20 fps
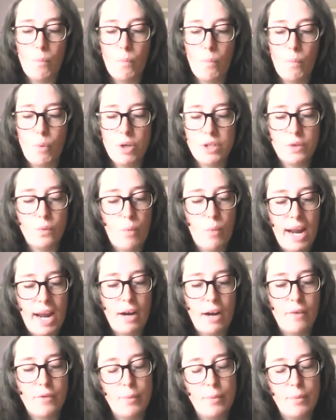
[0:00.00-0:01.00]
was
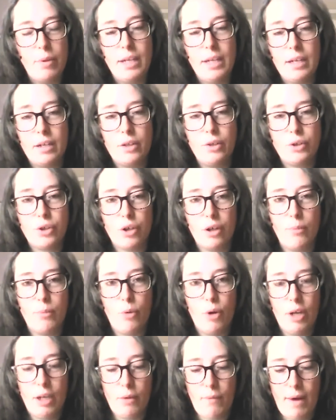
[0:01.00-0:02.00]
aware of the political
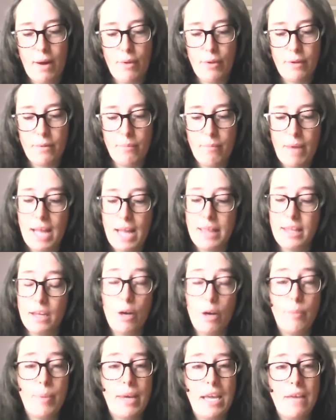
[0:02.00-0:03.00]
turmoil around them and the
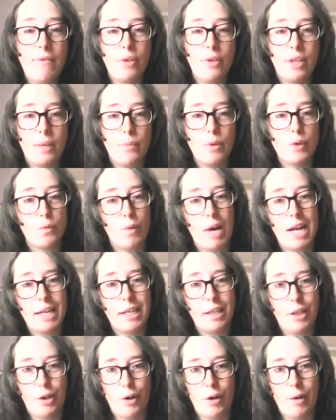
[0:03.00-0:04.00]
upheaval that was
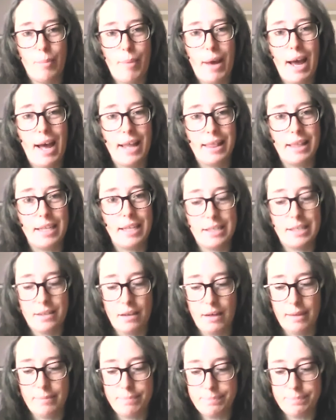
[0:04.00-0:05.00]
racking Europe at this
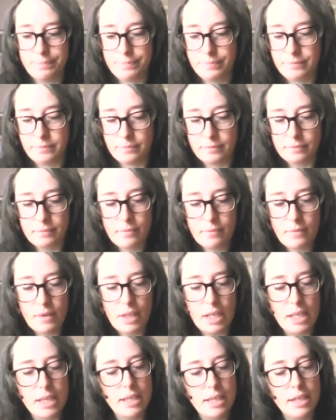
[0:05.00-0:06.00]
time.
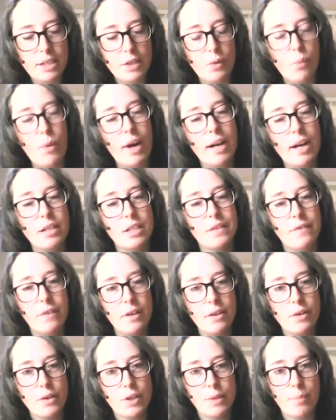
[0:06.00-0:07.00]
This awareness
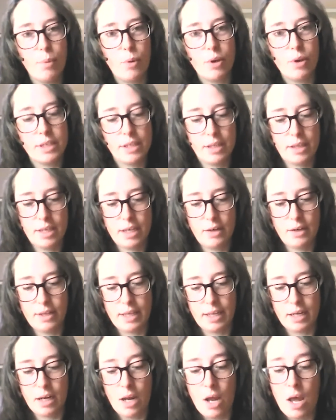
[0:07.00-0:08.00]
further supports the theory
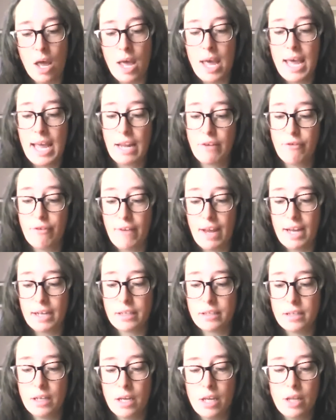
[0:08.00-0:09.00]
that, in
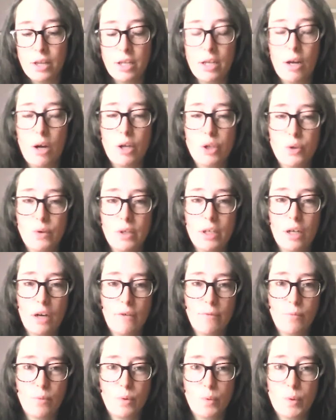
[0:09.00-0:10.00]
fact, the Austrian
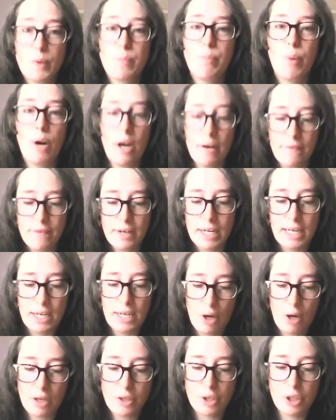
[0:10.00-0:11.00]
government was perfectly
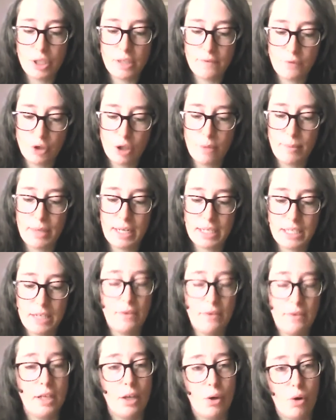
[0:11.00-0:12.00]
conscious of German
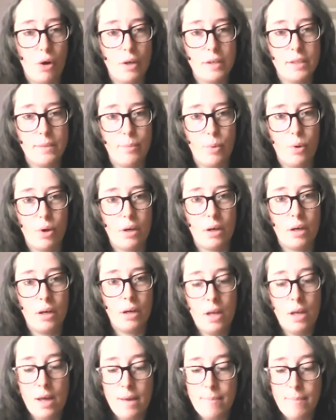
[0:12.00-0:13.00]
activity across the border,
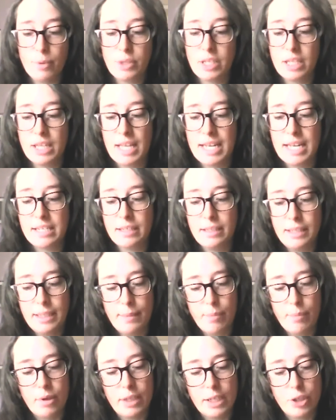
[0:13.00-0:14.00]
but that they
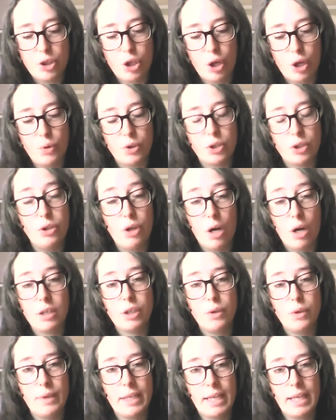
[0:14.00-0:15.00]
deliberately chose not
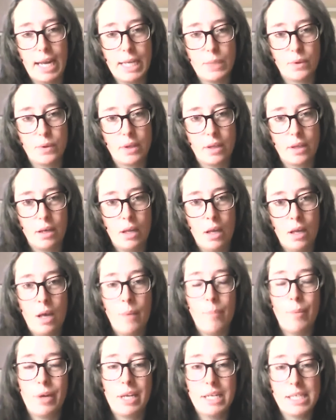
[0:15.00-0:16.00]
to engage with it
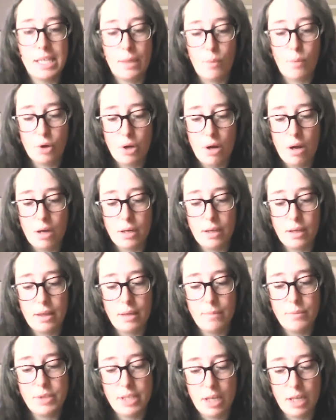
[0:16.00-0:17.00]
because they were not
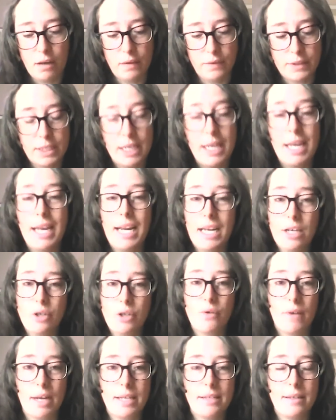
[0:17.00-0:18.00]
themselves
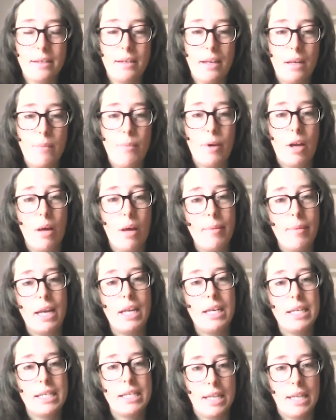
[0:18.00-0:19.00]
interested in becoming
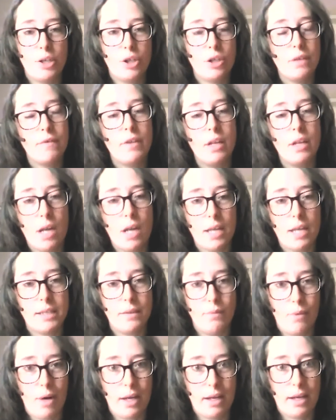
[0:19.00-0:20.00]
an extension of the
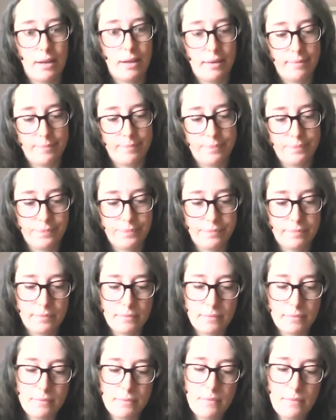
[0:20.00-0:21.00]
Nazi Reich.
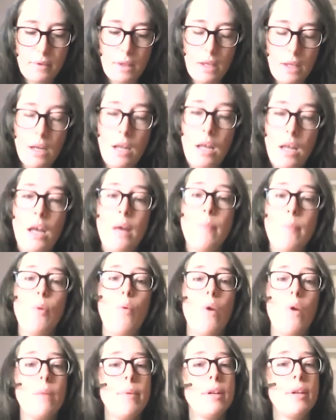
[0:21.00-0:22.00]
But
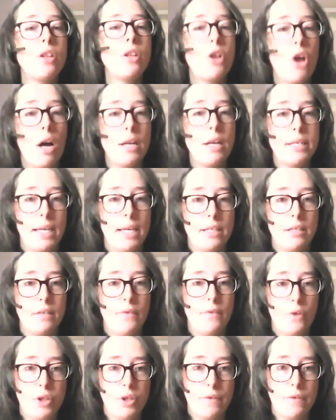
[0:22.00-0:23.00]
what about the content
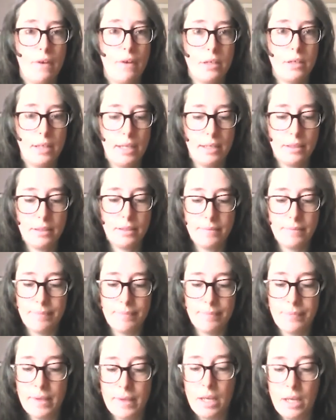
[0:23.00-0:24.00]
of Unser Vaterland?
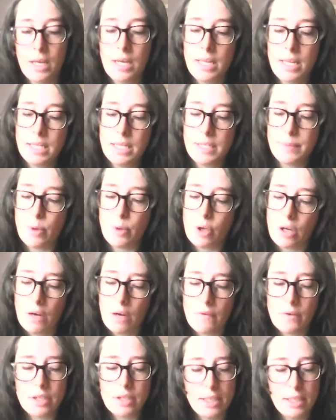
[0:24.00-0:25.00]
This book
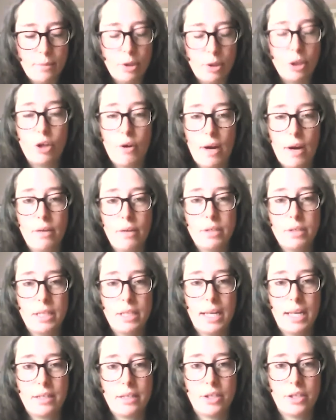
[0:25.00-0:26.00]
covers similar ground to
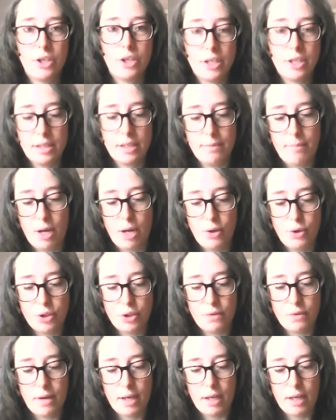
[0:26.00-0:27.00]
that discussed in Mein
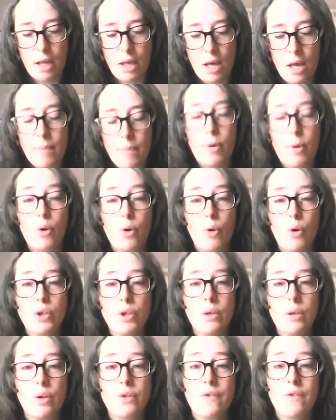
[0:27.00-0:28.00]
Österreich, but it
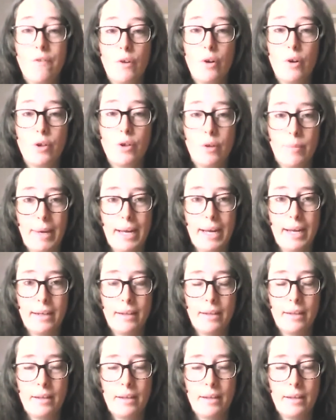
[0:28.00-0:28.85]
also goes further back